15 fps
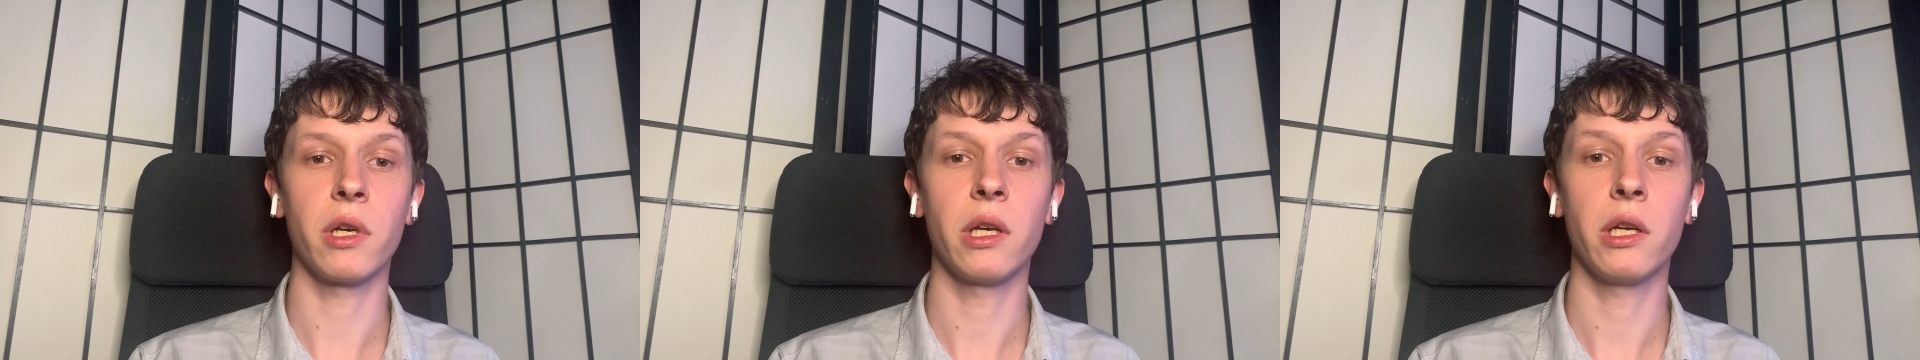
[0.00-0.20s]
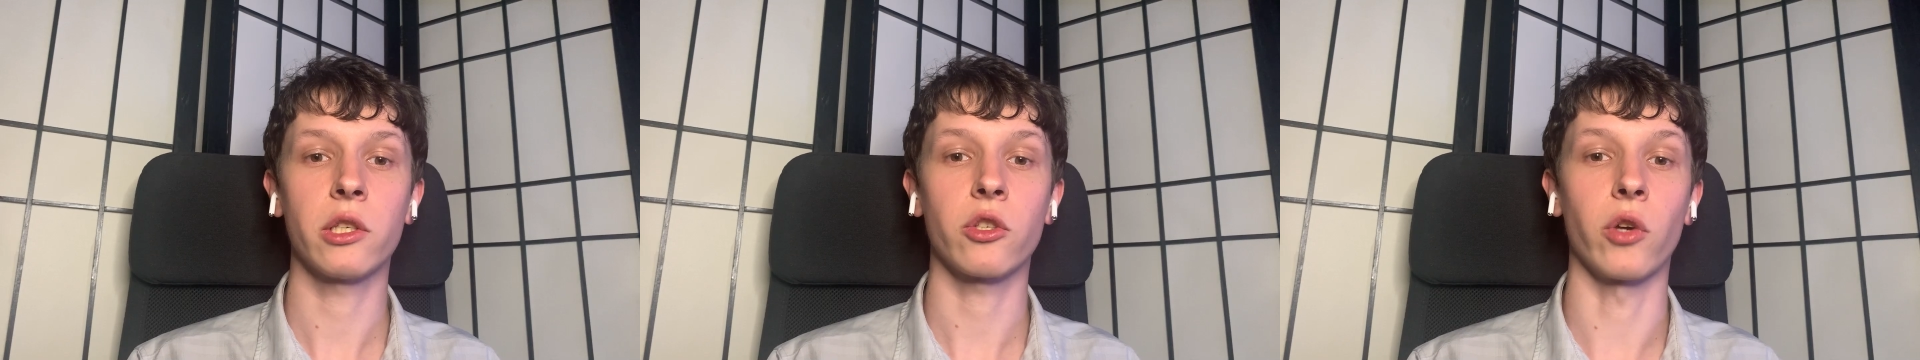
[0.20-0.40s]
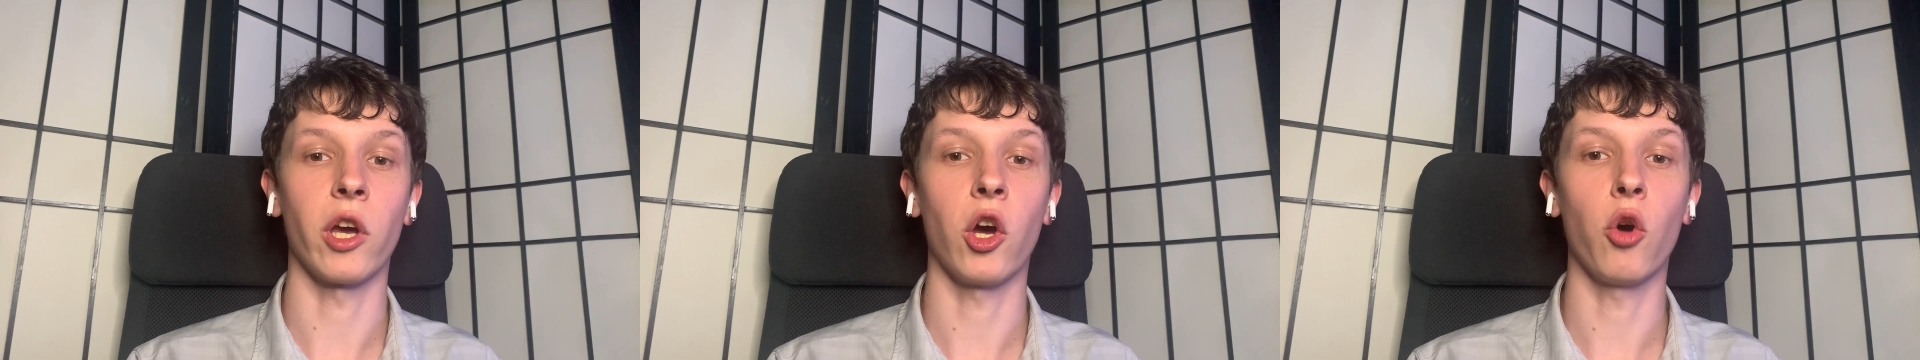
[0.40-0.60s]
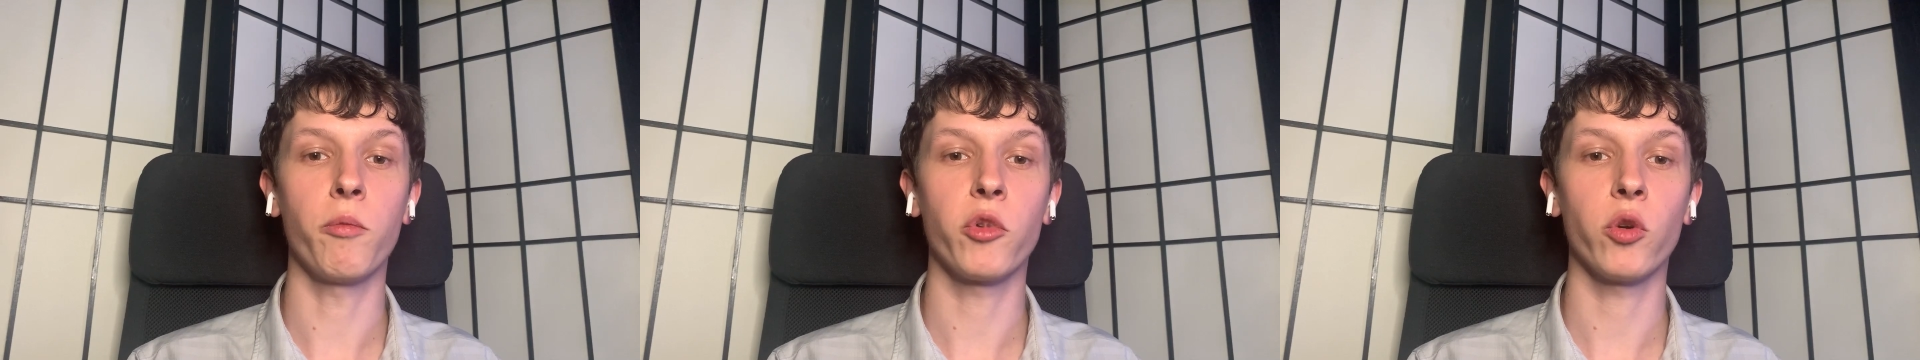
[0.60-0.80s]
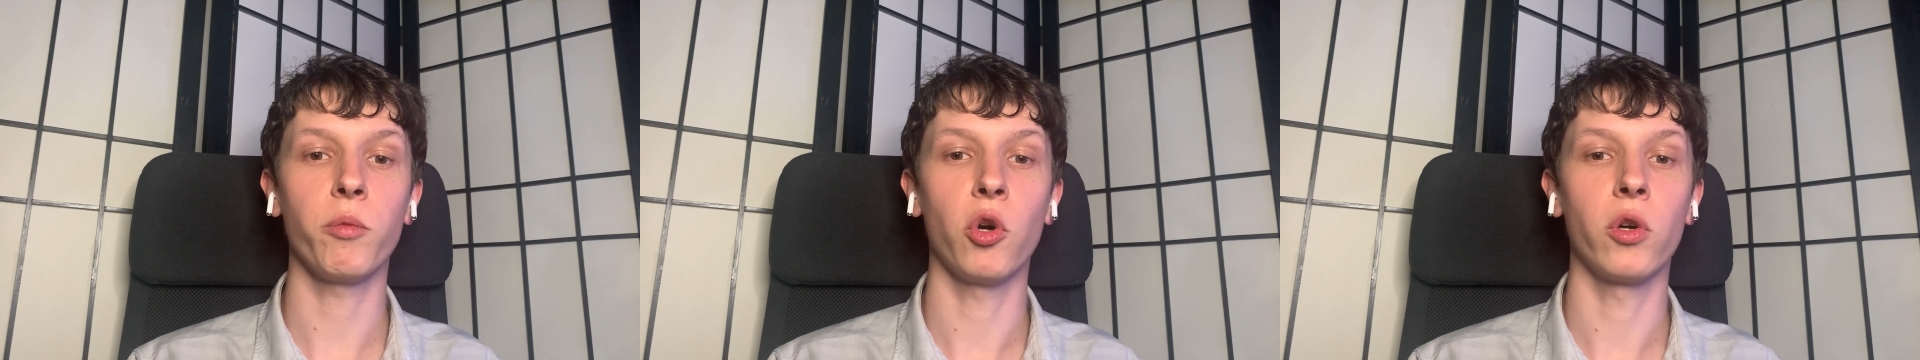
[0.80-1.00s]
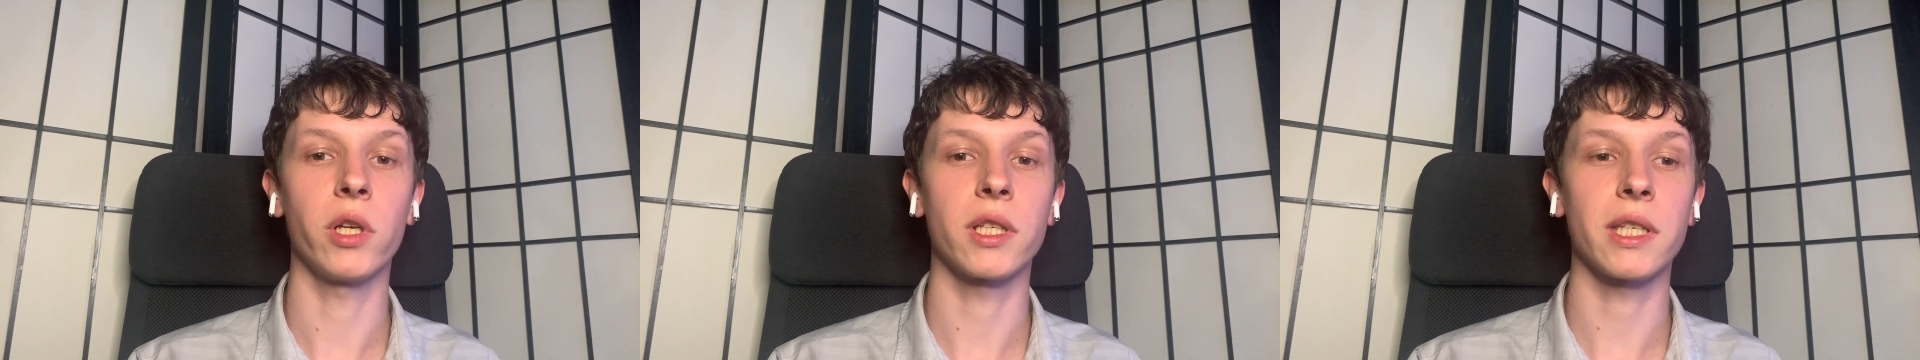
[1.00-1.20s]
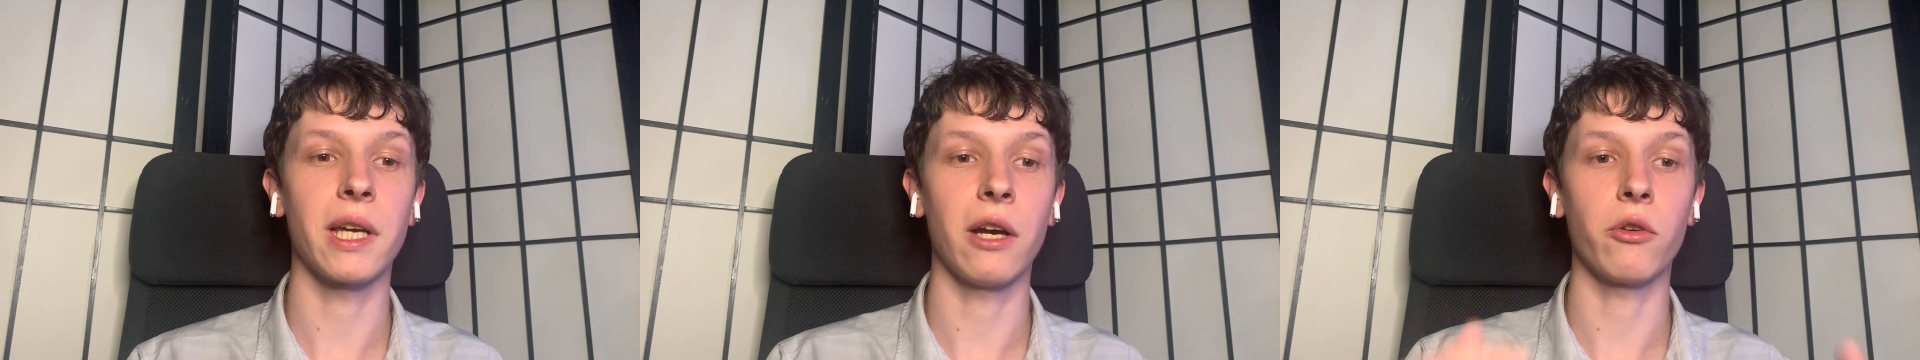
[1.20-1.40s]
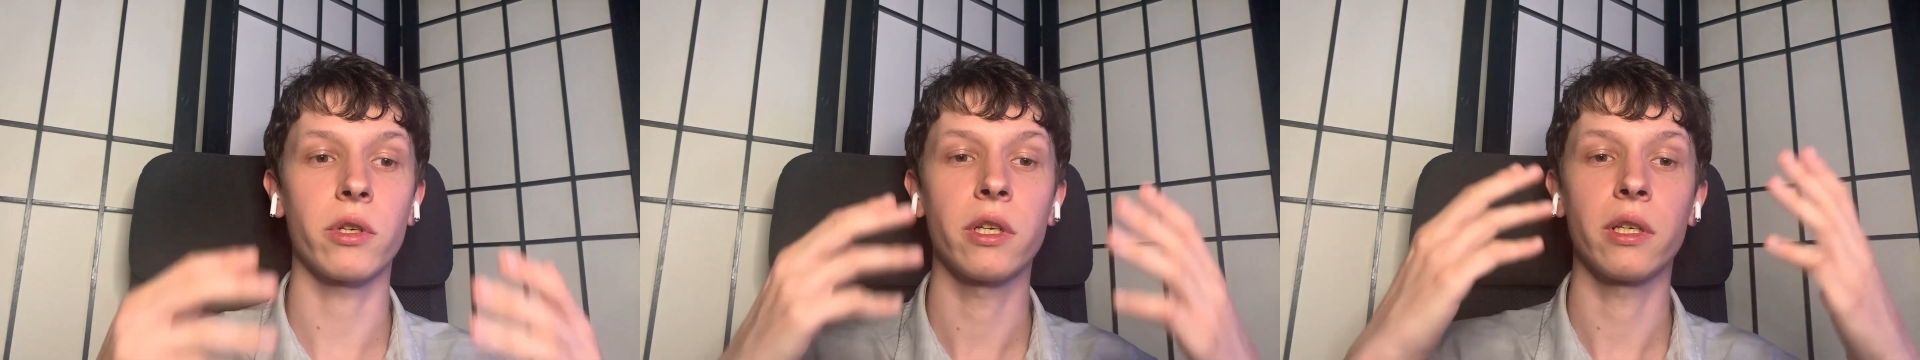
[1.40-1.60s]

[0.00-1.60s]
so help your opponents out